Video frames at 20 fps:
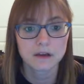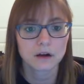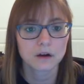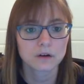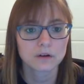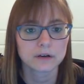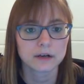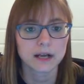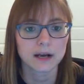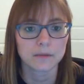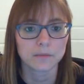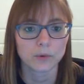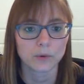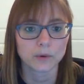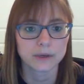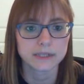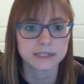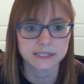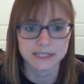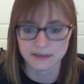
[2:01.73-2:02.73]
Or not zero
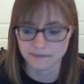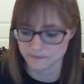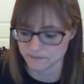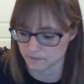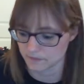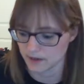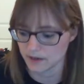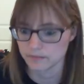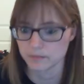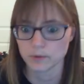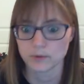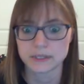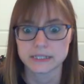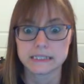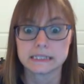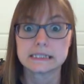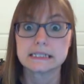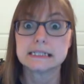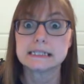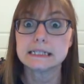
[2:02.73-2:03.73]
point seven five, zero
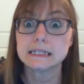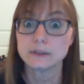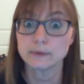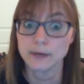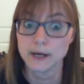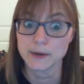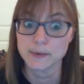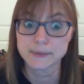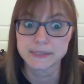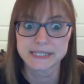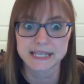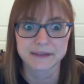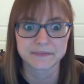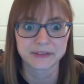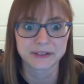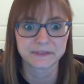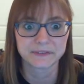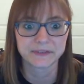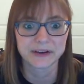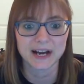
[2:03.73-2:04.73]
point zero
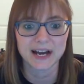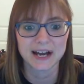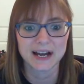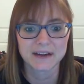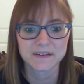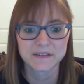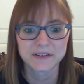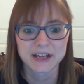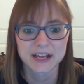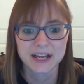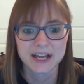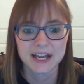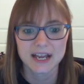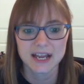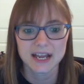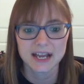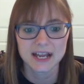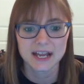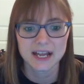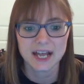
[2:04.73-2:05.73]
seven five.
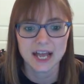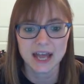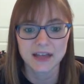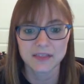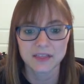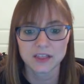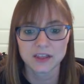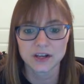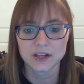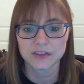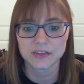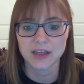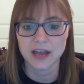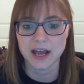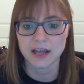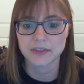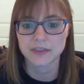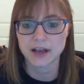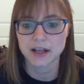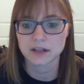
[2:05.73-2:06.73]
And look at
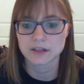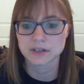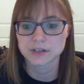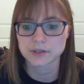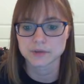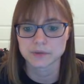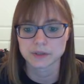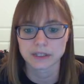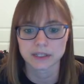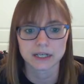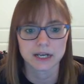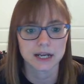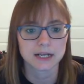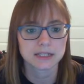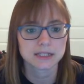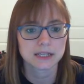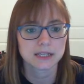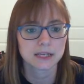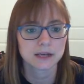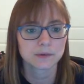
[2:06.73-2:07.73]
that. That looks really
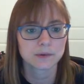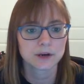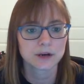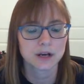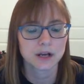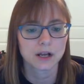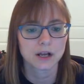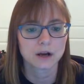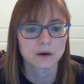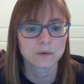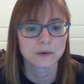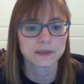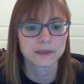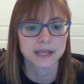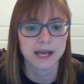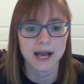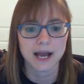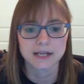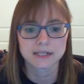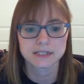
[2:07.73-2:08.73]
nice. I think we're going to go with
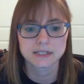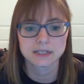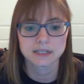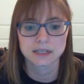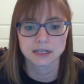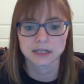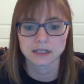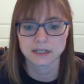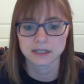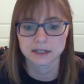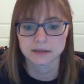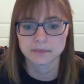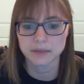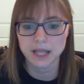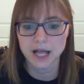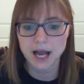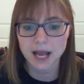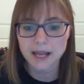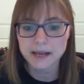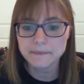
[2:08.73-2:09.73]
that and click
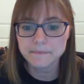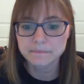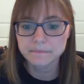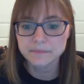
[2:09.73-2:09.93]
apply.